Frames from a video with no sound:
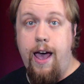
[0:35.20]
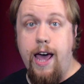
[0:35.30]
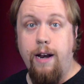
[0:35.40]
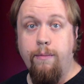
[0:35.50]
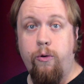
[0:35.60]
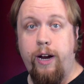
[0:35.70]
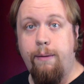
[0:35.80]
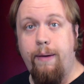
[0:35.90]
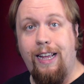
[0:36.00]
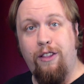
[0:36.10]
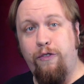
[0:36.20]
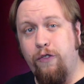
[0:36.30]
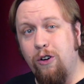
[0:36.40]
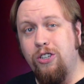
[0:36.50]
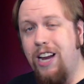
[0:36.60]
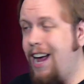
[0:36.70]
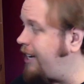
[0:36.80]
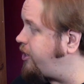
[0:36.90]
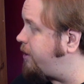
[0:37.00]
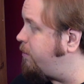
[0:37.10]
Adam Green made the first
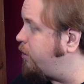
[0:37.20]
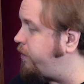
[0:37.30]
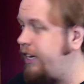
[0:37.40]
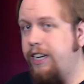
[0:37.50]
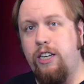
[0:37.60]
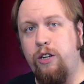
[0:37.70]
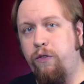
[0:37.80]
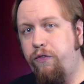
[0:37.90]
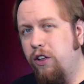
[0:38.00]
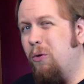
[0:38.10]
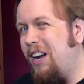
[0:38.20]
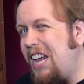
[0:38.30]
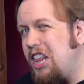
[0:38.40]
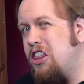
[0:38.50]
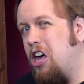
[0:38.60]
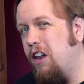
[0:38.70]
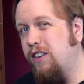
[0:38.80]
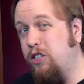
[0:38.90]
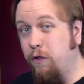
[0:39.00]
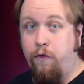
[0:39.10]
Hatchet movie to fill what he thought of
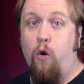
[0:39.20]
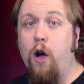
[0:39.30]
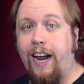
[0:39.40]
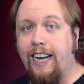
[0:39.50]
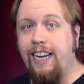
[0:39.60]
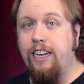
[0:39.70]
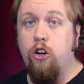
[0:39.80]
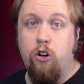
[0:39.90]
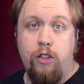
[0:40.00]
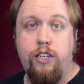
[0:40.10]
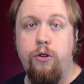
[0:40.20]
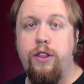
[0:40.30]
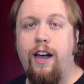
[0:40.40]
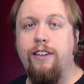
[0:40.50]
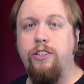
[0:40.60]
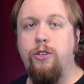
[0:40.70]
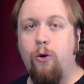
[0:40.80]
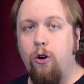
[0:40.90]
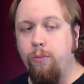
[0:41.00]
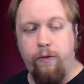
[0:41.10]
as a void in early 2000s
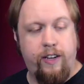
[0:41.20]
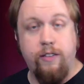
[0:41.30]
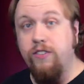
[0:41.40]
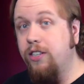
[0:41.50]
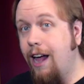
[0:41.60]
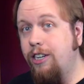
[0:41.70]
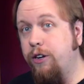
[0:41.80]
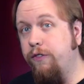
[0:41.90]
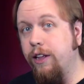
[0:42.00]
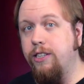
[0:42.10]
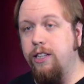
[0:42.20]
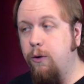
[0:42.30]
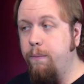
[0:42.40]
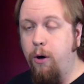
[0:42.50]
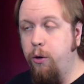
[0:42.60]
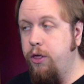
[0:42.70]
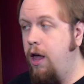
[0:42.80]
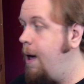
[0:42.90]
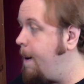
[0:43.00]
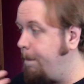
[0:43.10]
horror movies of slasher flicks that were
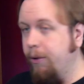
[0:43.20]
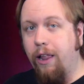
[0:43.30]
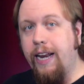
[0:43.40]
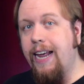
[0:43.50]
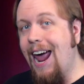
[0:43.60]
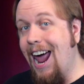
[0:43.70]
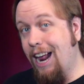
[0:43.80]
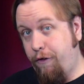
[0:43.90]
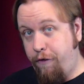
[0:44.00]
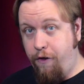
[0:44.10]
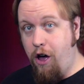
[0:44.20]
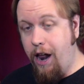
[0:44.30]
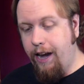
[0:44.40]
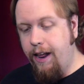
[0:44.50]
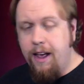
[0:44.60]
both bloody and fun.